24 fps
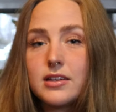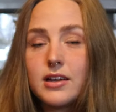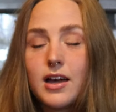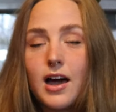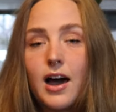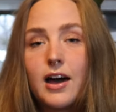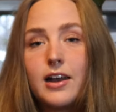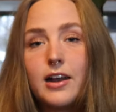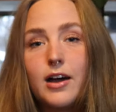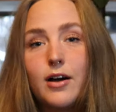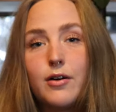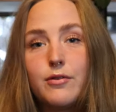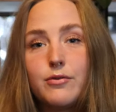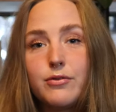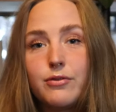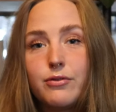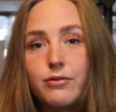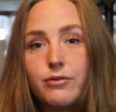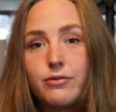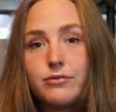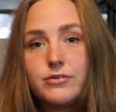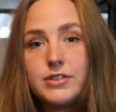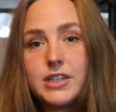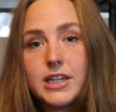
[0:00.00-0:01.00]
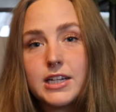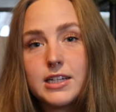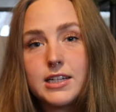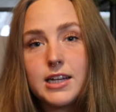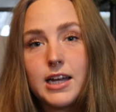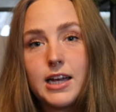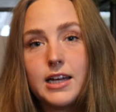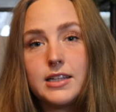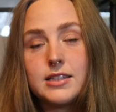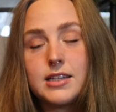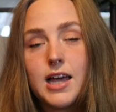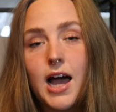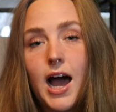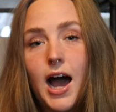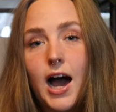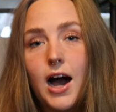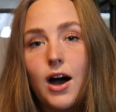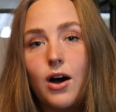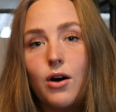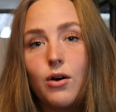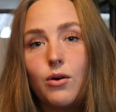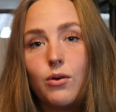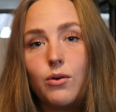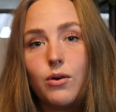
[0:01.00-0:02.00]
It kind of dictates
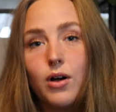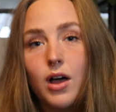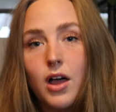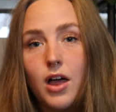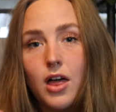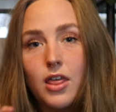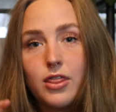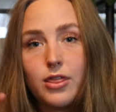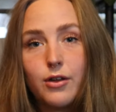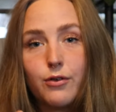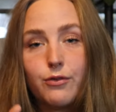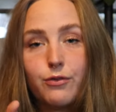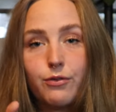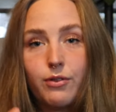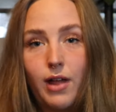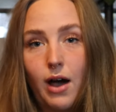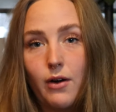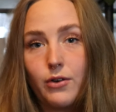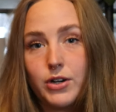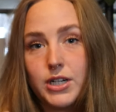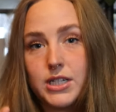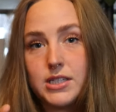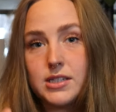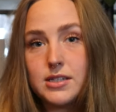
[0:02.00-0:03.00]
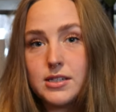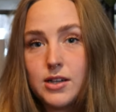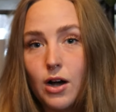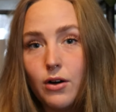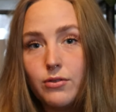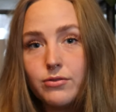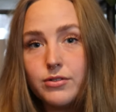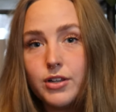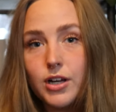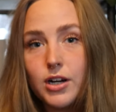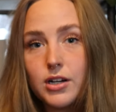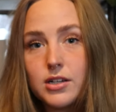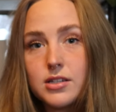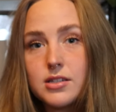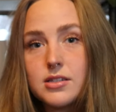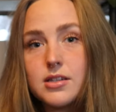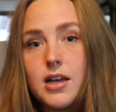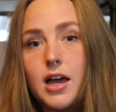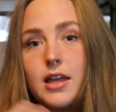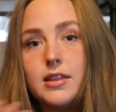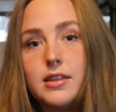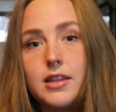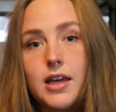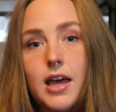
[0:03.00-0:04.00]
how the flower itself looks,
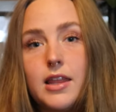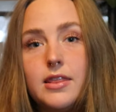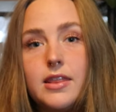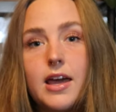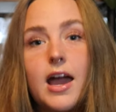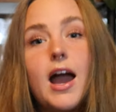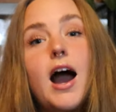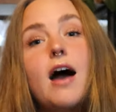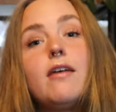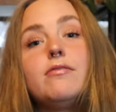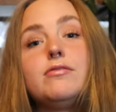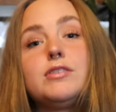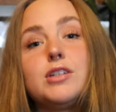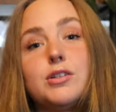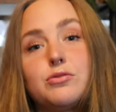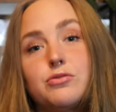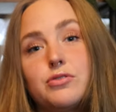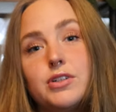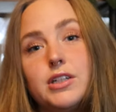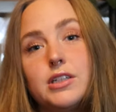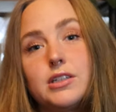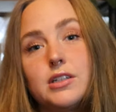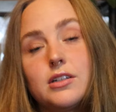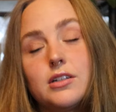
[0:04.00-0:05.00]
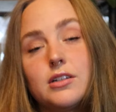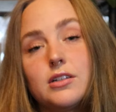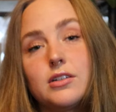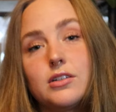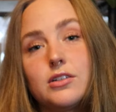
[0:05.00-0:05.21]
and then they have different